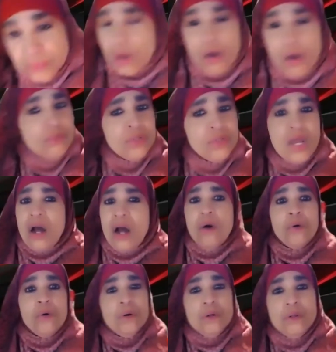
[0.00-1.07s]
Oh,
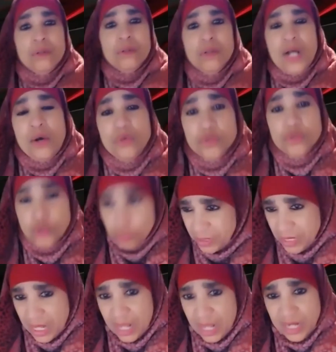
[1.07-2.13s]
no!
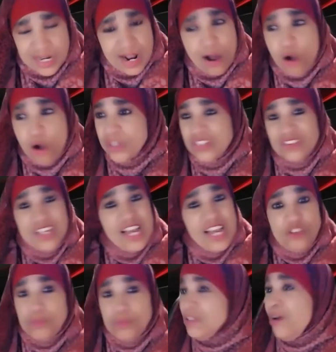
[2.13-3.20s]
And I always
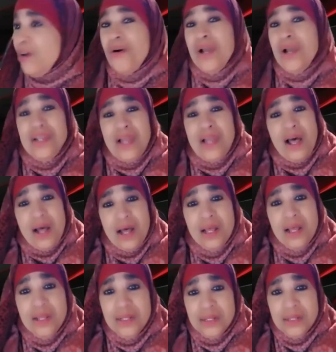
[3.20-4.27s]
catch myself, oh, Allah,